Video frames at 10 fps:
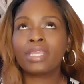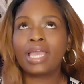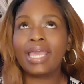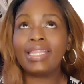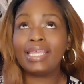
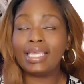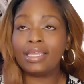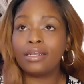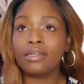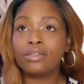
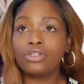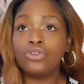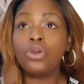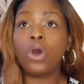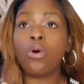then
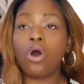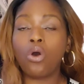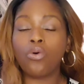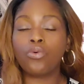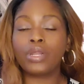you go
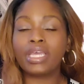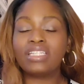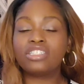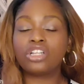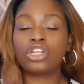on
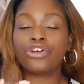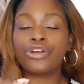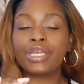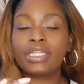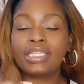into
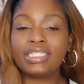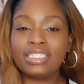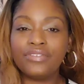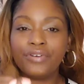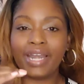learning the
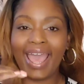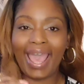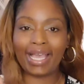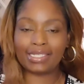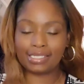different
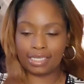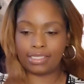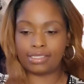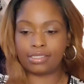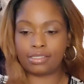
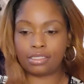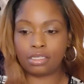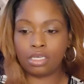accesses.